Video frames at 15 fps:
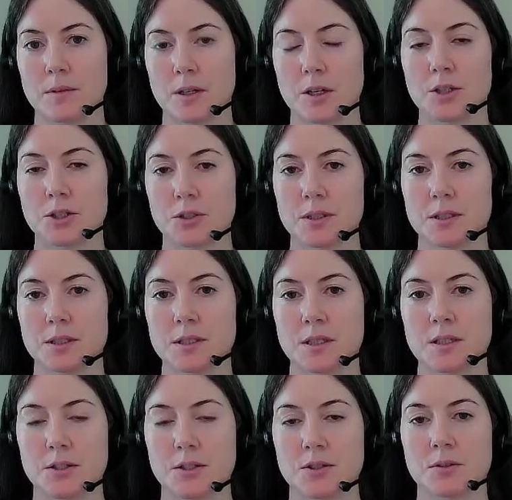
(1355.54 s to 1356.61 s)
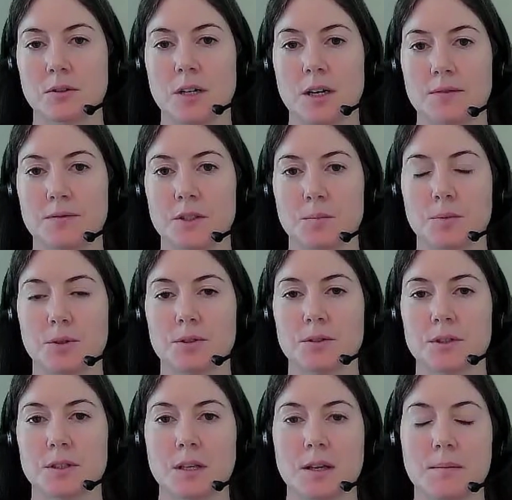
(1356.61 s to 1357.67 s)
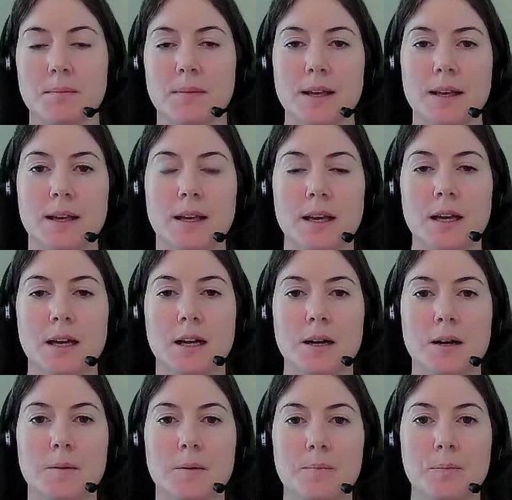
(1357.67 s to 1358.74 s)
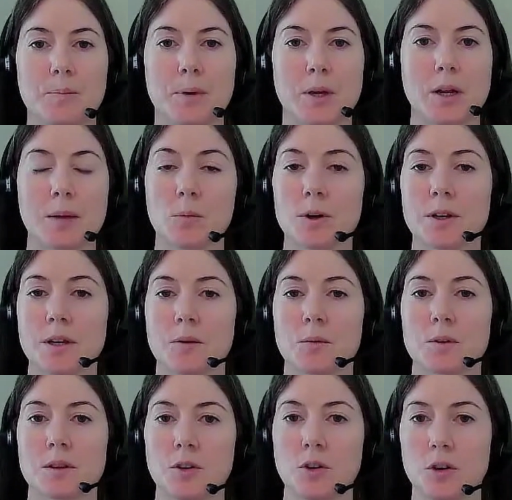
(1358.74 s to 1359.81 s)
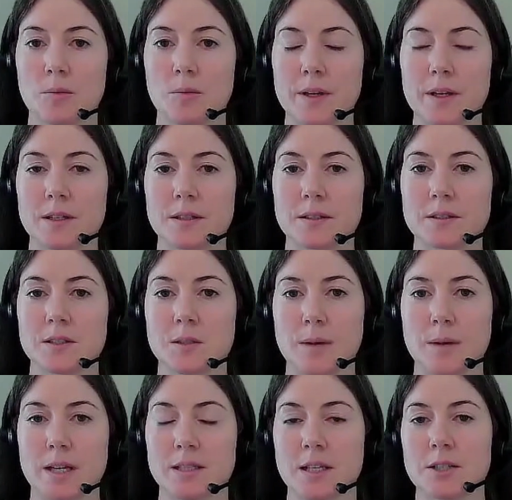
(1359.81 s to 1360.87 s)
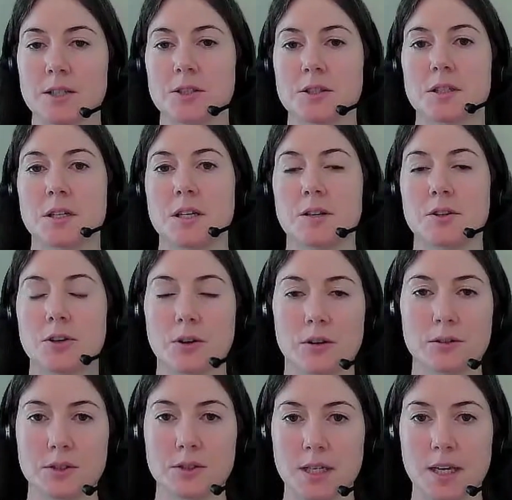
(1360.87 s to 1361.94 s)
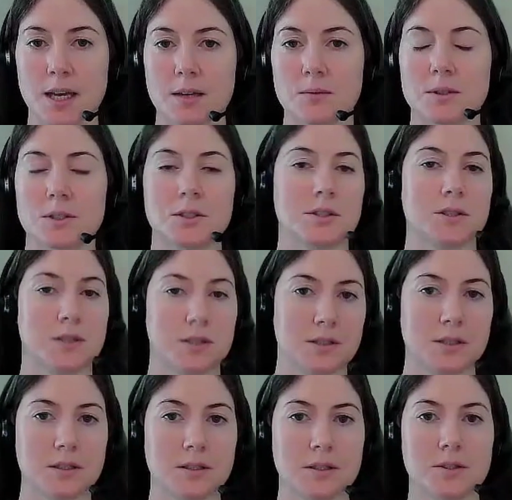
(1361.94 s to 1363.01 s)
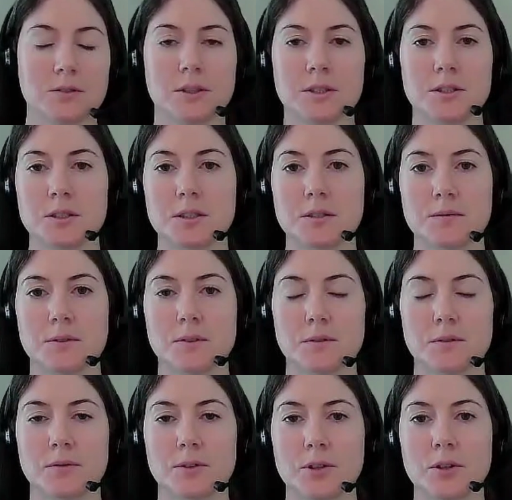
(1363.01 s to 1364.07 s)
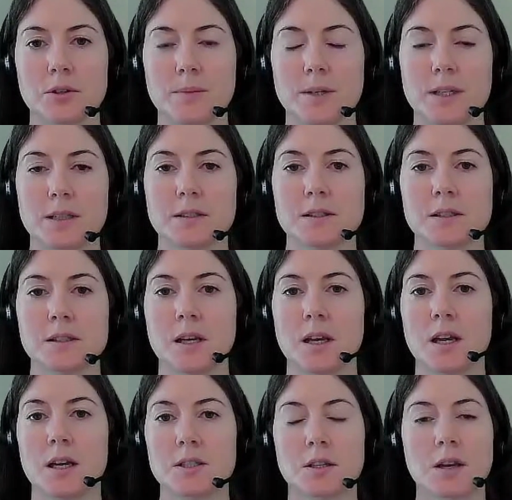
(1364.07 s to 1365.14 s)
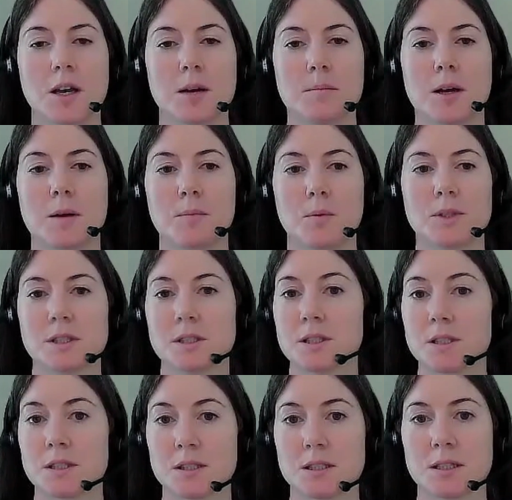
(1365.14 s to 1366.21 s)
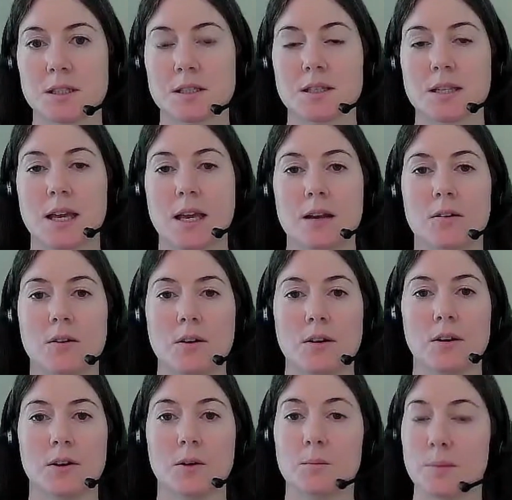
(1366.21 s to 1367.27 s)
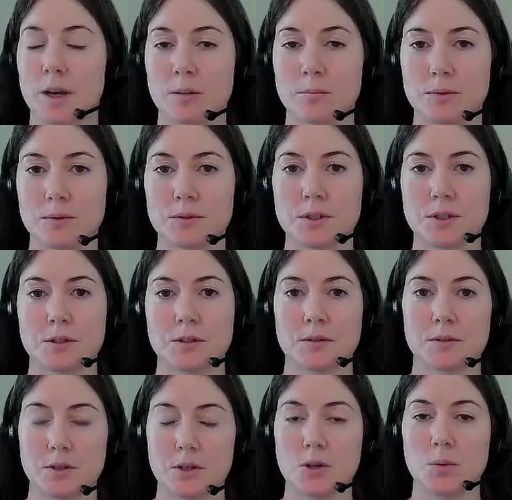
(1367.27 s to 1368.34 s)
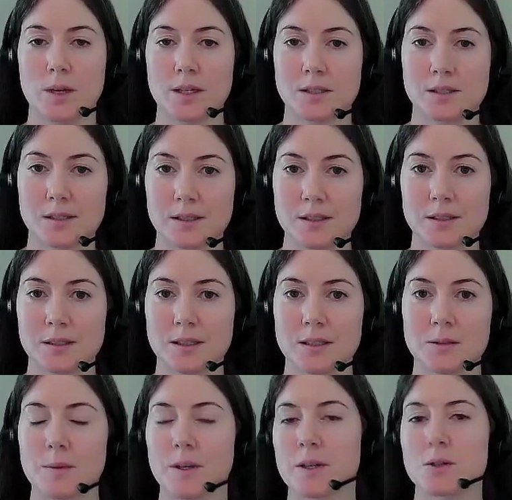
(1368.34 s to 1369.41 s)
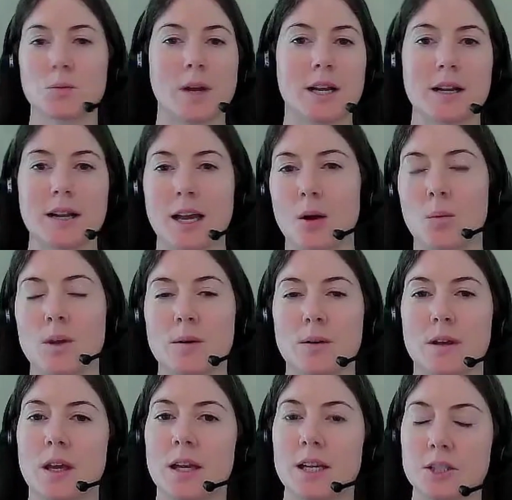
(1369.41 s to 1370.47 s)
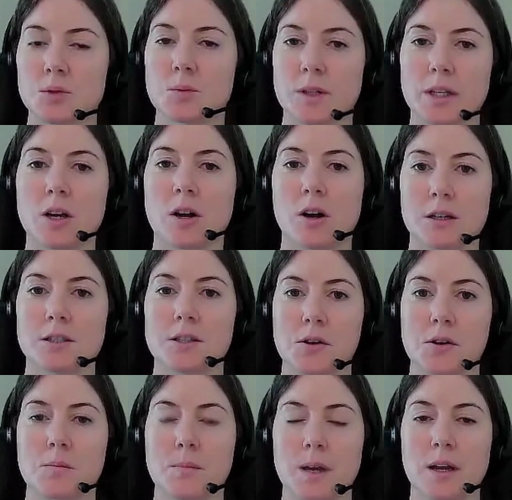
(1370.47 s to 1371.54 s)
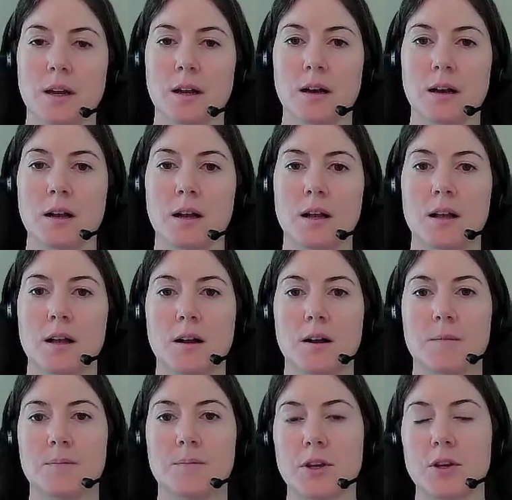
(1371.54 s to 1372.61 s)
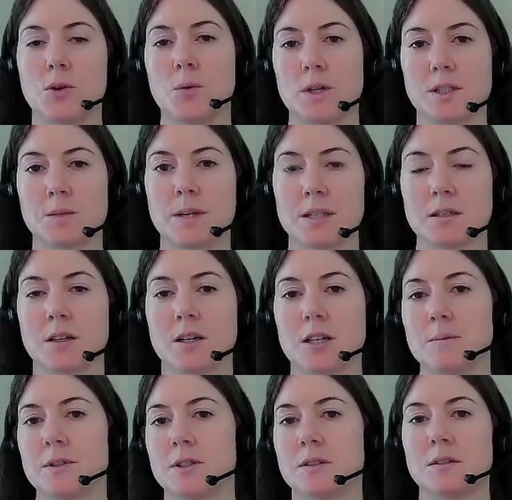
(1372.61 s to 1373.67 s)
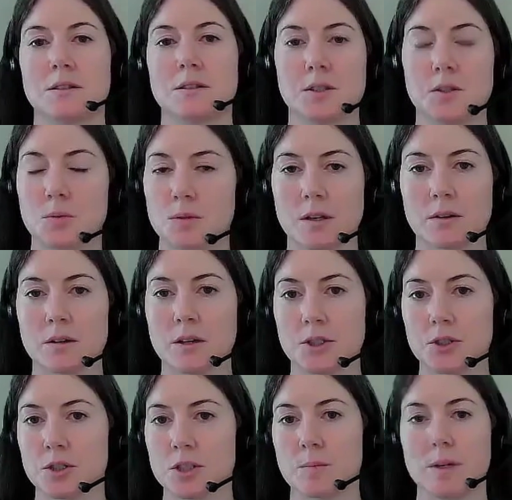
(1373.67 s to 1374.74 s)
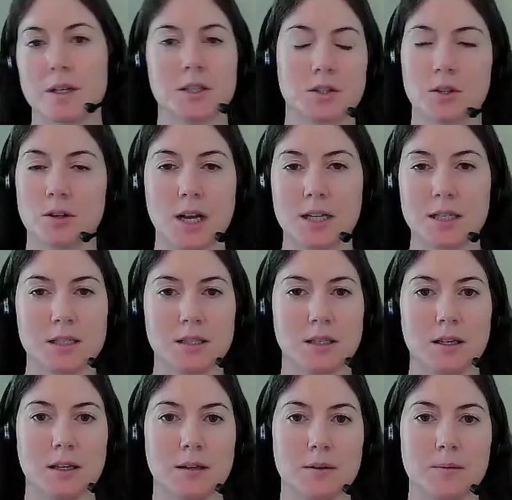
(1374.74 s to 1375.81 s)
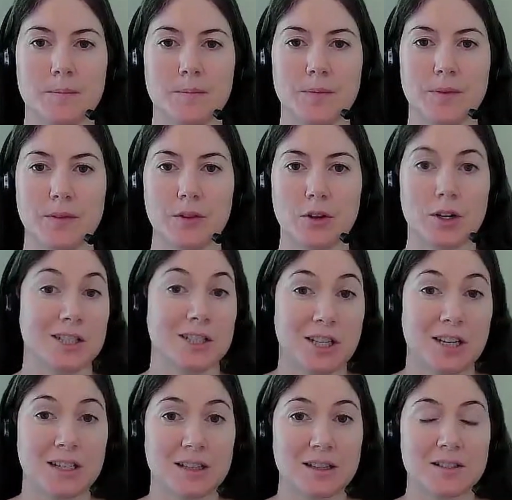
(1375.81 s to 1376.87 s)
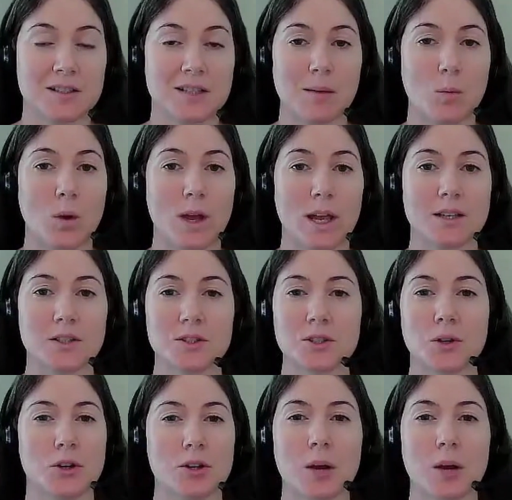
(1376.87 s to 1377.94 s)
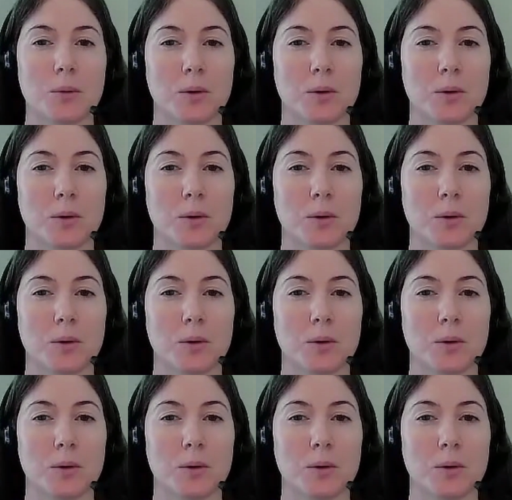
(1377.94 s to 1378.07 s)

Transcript: country's statistical office produced them. But I'm working with the European Space Agency and Eurostat, which is the statistical agency for the Europeans, to come up with statistics that are comparable to the U.S. statistics. Because right now it's really hard to compare the U.S. space economy statistics with other countries because they're not done in the same way. So you're not